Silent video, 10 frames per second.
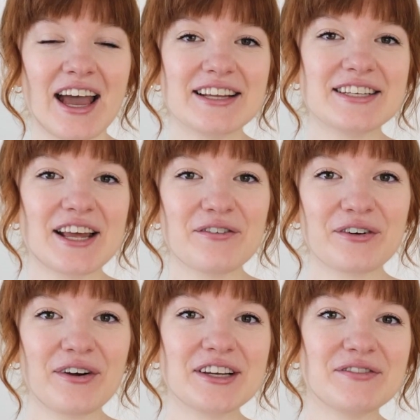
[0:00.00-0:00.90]
and today we're
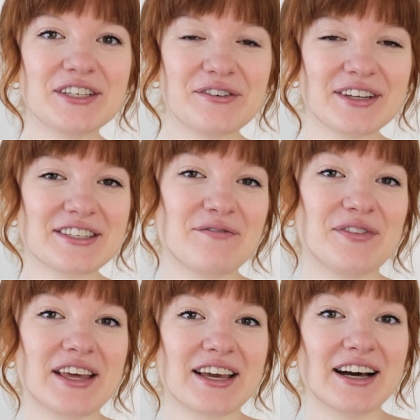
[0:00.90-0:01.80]
going to be doing
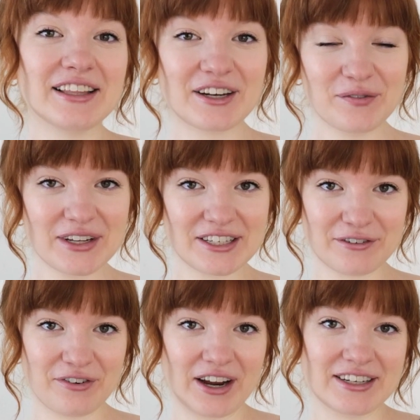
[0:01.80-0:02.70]
something a little bit
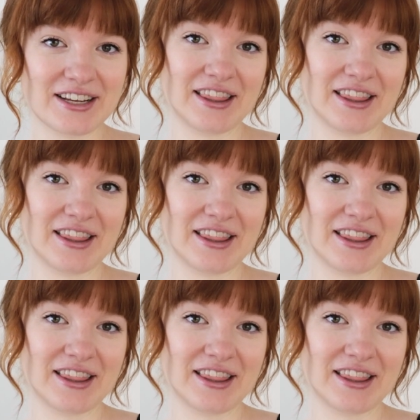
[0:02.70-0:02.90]
different